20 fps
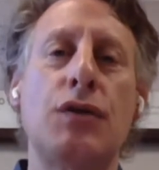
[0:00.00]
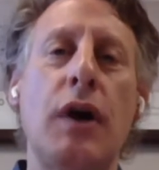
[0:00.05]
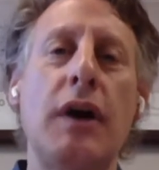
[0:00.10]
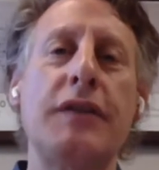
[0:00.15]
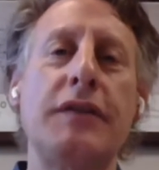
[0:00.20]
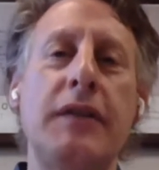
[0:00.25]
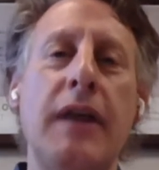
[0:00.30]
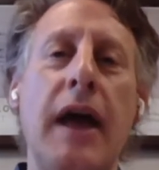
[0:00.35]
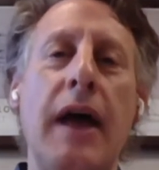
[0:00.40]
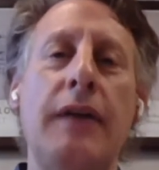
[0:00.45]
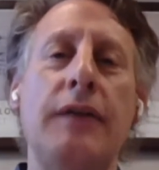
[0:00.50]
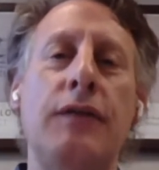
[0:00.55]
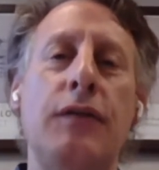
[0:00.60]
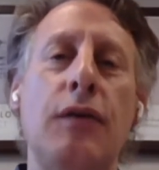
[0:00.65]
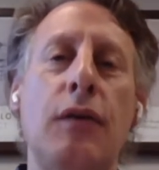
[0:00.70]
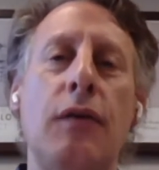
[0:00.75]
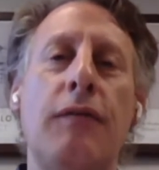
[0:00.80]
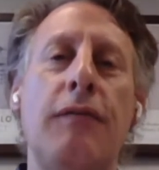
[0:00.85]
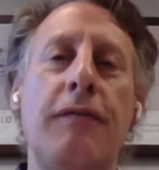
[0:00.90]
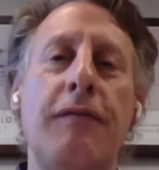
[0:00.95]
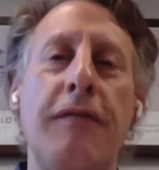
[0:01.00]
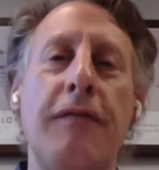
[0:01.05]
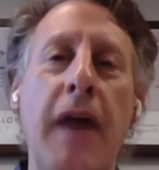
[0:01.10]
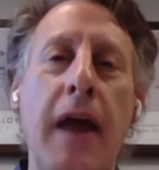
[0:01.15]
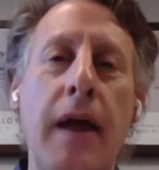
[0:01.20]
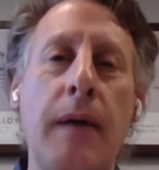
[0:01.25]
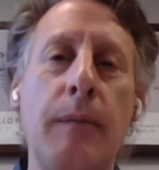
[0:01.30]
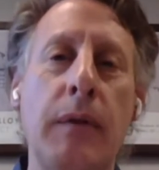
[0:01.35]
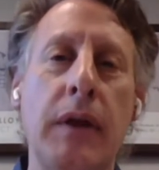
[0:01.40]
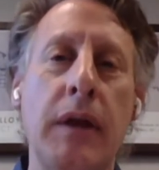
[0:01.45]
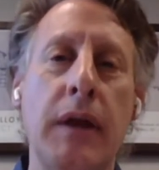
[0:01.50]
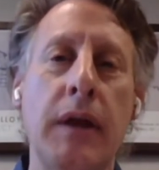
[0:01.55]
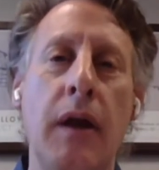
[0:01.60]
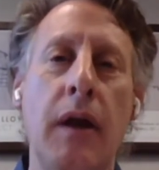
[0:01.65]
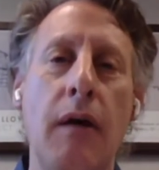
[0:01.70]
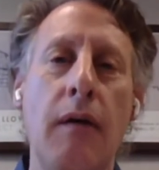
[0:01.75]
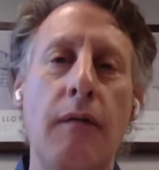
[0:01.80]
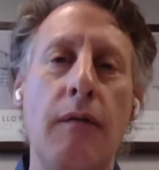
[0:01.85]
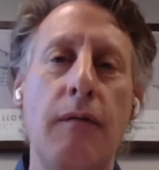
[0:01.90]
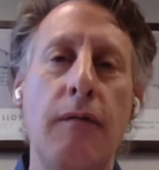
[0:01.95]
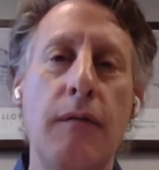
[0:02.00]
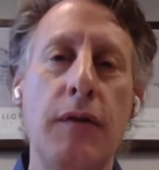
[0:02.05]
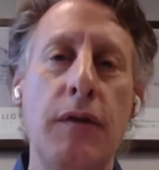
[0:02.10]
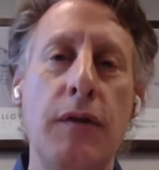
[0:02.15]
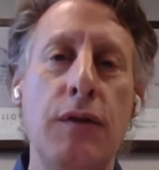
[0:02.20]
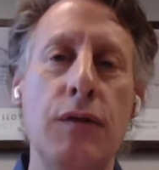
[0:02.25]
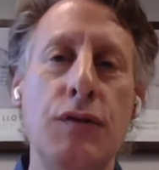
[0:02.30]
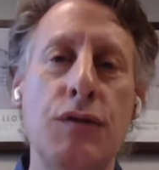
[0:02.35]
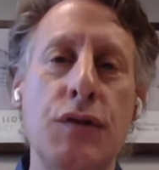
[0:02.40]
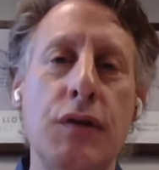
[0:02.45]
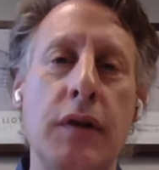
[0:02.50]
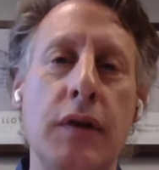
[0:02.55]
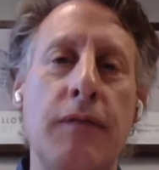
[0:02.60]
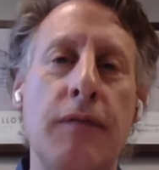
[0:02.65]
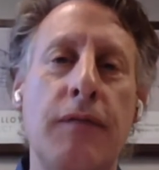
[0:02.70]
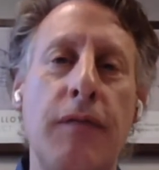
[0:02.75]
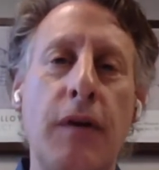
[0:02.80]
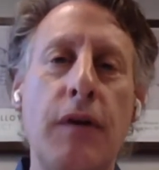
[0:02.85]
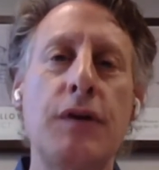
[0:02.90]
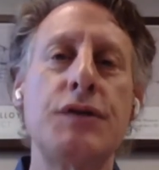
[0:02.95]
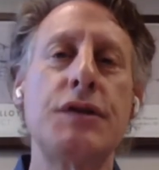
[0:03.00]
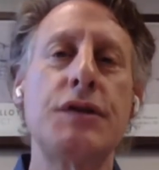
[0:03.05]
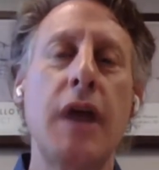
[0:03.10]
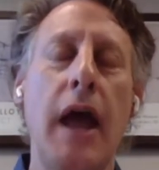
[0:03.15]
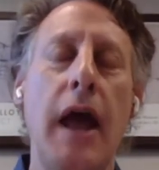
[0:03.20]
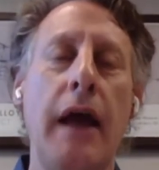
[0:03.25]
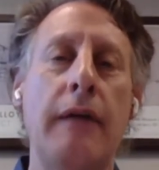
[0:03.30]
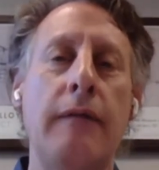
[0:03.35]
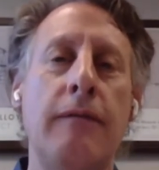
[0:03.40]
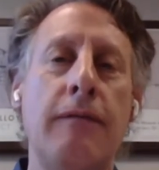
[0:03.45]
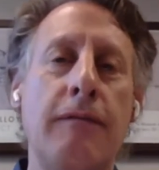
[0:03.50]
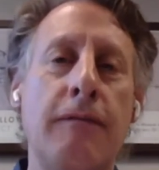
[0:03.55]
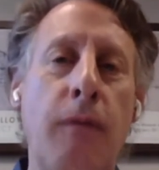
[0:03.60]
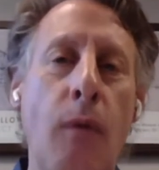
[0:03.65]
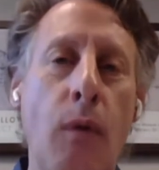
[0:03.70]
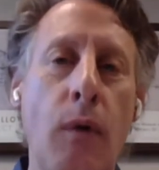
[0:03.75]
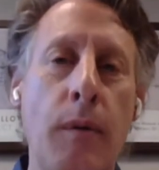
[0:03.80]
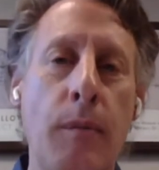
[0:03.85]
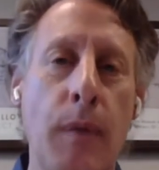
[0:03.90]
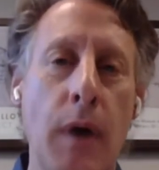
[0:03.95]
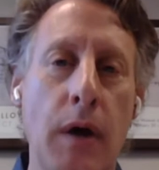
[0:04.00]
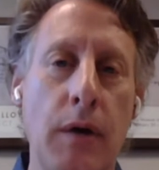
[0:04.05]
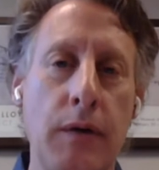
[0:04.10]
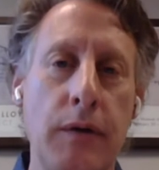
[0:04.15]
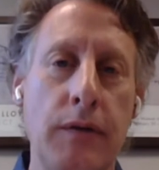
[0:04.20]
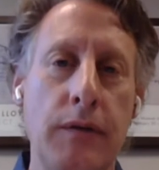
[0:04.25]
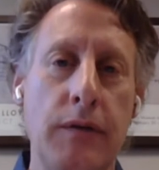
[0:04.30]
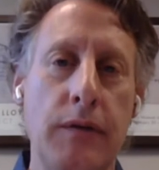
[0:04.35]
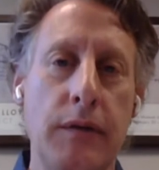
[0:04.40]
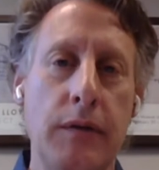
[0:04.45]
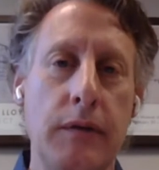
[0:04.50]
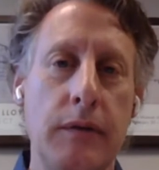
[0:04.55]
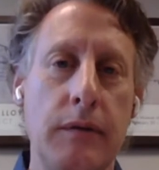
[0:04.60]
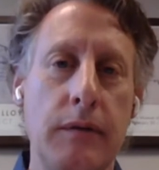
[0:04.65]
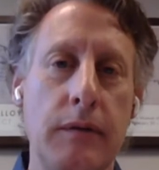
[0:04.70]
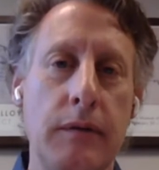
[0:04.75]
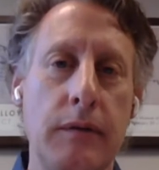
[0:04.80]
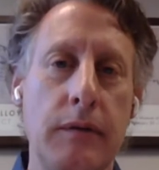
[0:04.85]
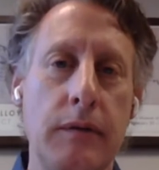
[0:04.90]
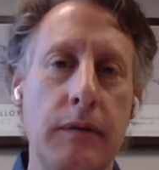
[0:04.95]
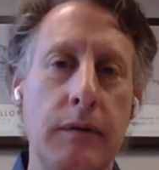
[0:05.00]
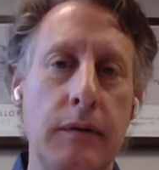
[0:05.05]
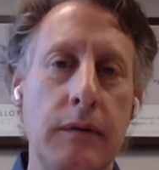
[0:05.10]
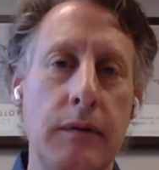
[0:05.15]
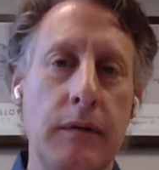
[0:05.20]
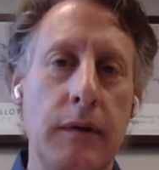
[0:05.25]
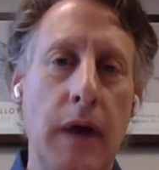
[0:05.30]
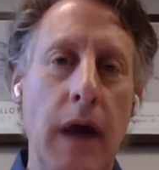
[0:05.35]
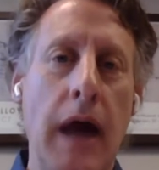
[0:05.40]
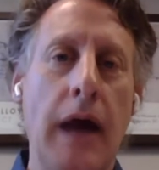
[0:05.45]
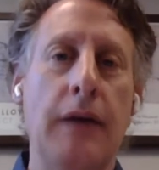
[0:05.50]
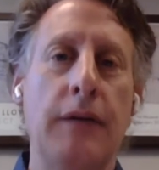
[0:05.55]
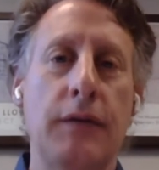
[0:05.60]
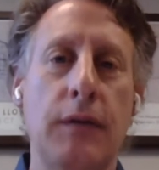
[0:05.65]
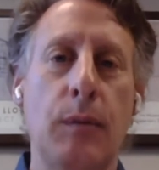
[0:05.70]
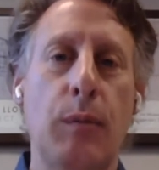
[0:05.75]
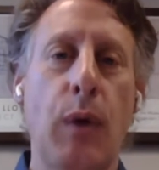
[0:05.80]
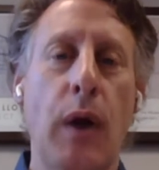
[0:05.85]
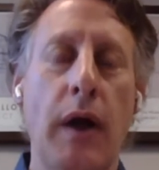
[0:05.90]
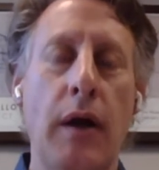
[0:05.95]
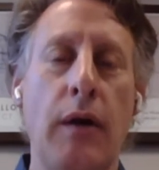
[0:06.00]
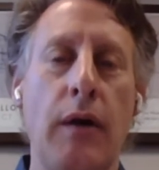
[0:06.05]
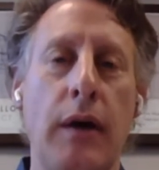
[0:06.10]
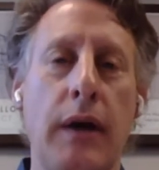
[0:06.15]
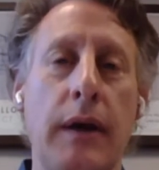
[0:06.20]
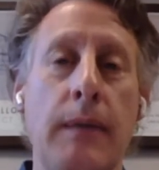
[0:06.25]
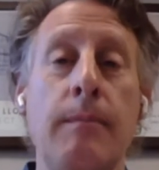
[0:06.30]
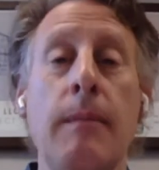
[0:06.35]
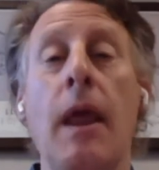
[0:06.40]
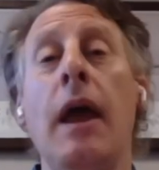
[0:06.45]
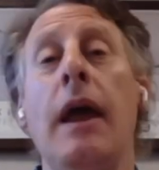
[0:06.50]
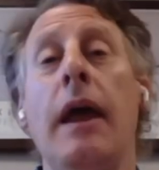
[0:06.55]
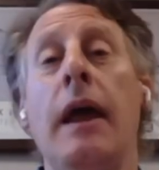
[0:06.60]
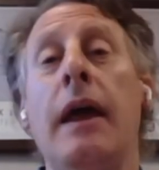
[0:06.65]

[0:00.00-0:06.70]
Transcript: trust has your family usually first and foremost as the priority.